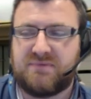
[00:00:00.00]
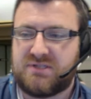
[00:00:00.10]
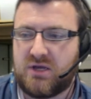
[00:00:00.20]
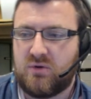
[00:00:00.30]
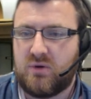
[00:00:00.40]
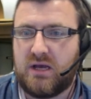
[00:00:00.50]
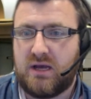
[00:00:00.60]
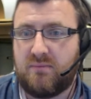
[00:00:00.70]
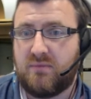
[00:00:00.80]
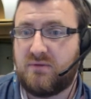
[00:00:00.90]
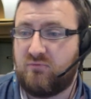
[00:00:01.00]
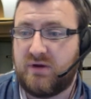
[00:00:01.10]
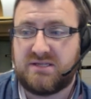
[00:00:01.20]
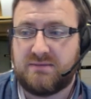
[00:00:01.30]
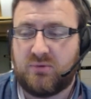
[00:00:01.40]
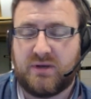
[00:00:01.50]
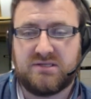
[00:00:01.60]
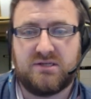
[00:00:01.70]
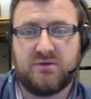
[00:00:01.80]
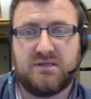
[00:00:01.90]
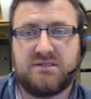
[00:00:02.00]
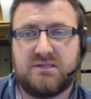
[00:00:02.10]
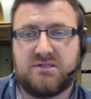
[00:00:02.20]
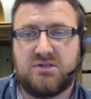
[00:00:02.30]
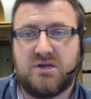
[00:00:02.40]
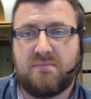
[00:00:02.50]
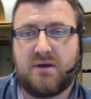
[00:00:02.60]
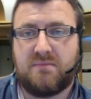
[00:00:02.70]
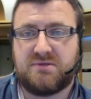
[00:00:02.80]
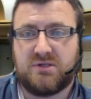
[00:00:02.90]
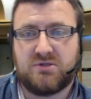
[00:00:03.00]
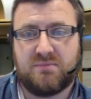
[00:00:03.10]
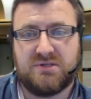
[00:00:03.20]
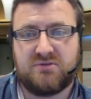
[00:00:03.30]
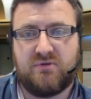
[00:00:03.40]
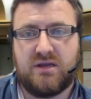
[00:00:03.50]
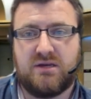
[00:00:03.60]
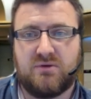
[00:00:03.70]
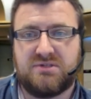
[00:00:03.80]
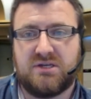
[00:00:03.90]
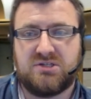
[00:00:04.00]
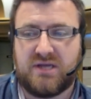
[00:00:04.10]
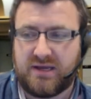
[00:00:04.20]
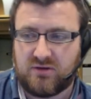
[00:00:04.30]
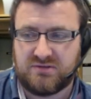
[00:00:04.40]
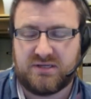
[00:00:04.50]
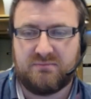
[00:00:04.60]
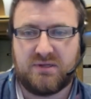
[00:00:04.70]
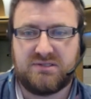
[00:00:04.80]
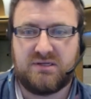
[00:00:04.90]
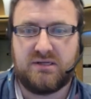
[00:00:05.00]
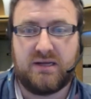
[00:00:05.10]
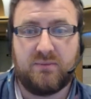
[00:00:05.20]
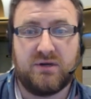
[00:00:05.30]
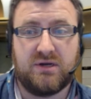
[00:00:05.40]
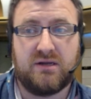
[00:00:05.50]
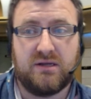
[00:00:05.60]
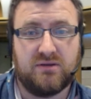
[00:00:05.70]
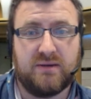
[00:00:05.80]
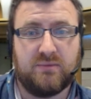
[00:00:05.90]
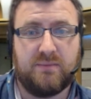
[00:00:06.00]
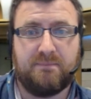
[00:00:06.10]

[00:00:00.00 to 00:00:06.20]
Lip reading: So really simple way to do this is to jump up to the top of the screen. You'll see a share content button and we're going to click on that one.